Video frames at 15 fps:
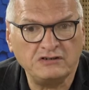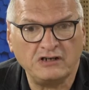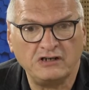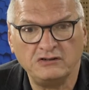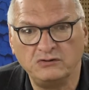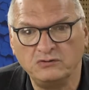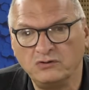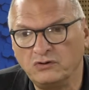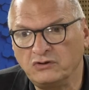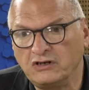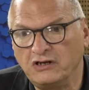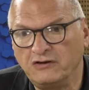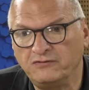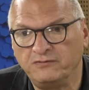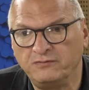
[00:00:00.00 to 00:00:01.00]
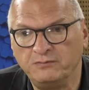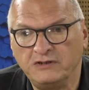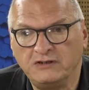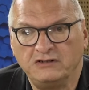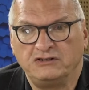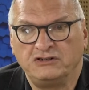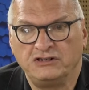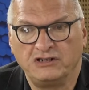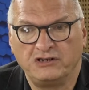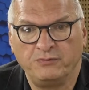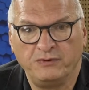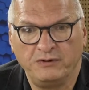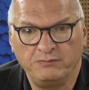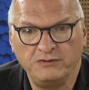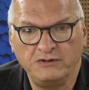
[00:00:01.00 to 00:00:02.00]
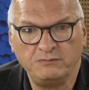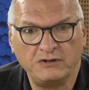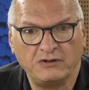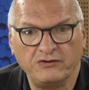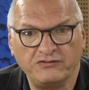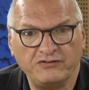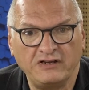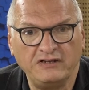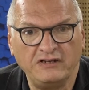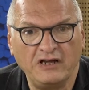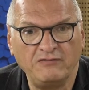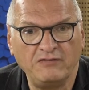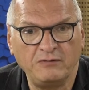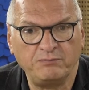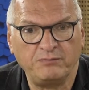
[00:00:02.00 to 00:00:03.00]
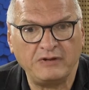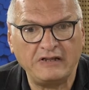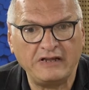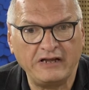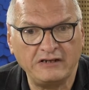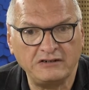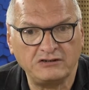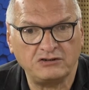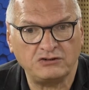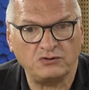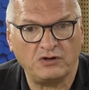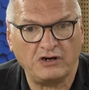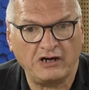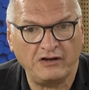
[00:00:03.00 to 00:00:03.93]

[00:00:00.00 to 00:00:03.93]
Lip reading: They do not have military equipment because they never planned to